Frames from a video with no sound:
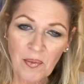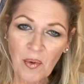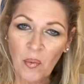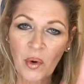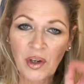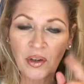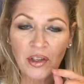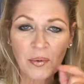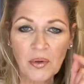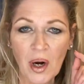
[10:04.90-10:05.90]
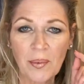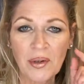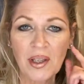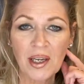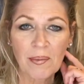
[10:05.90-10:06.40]
when you subscribe to
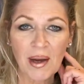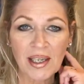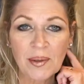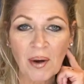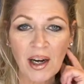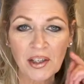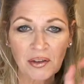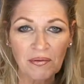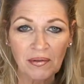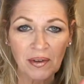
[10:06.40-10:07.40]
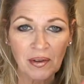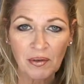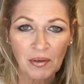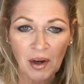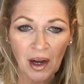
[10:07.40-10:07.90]
the AmazeBox,
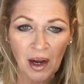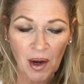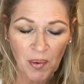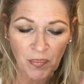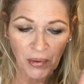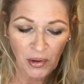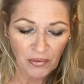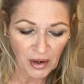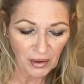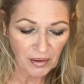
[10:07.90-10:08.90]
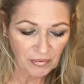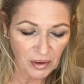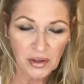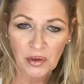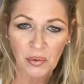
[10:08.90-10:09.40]
your very
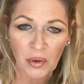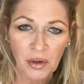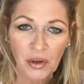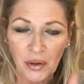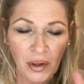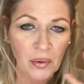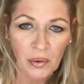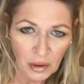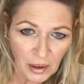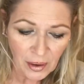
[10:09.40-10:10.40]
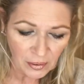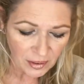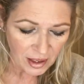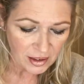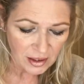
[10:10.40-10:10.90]
first order, you can order other
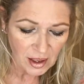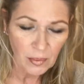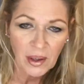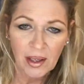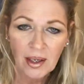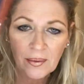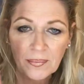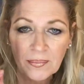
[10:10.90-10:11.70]
things to go with it